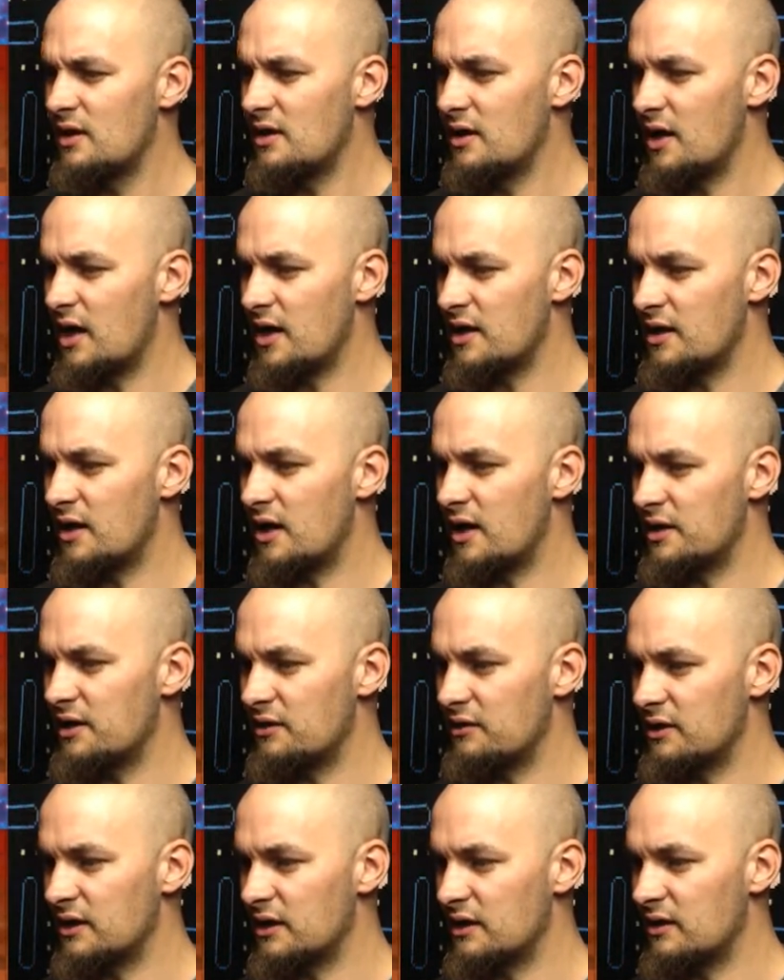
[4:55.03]
I
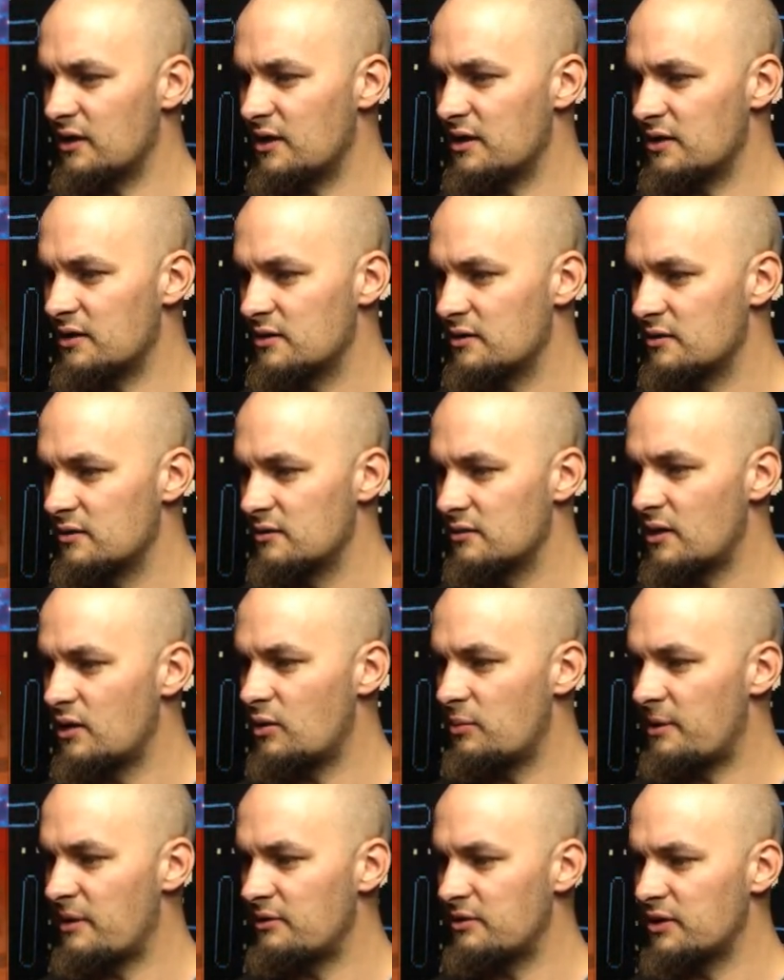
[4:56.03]
don't get it either. Oh,
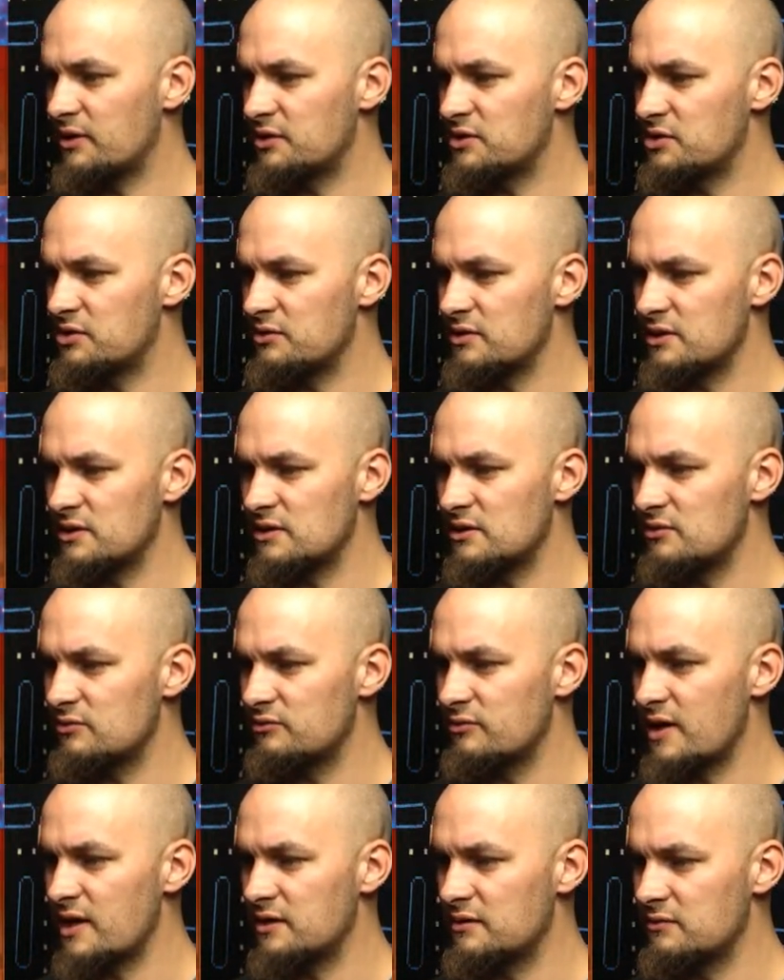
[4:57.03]
apparently I can shoot these little
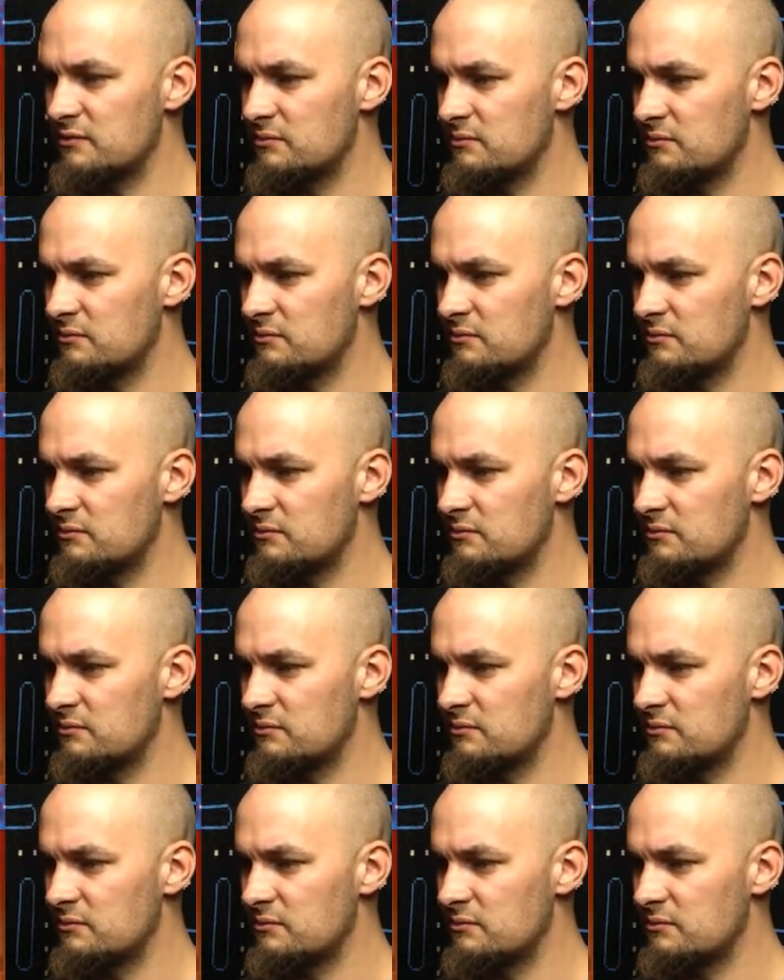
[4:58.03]
red